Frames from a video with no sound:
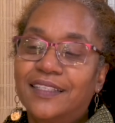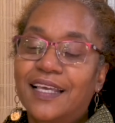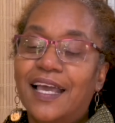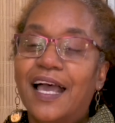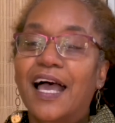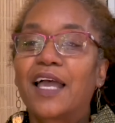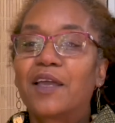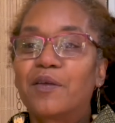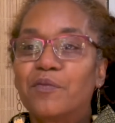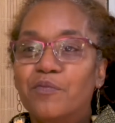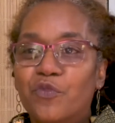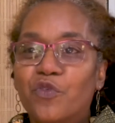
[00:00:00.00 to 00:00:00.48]

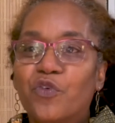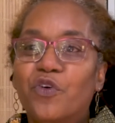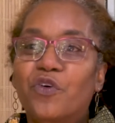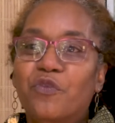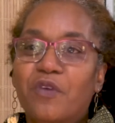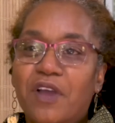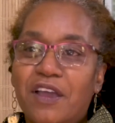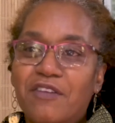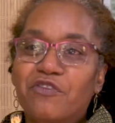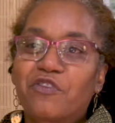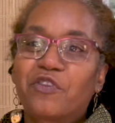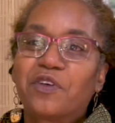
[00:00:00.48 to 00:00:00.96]
am more
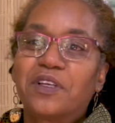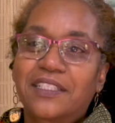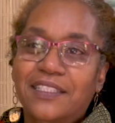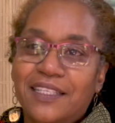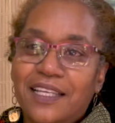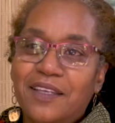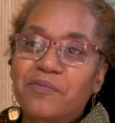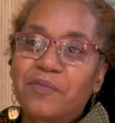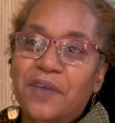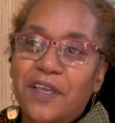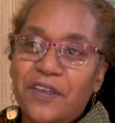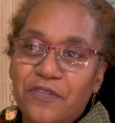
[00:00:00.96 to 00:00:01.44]
reverent
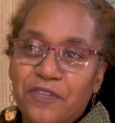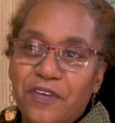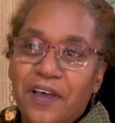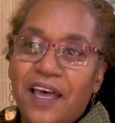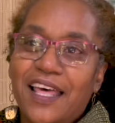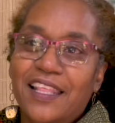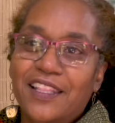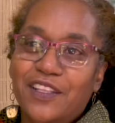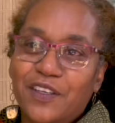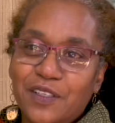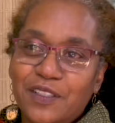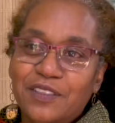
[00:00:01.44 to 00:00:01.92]
than my
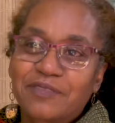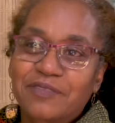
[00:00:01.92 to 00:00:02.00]
father.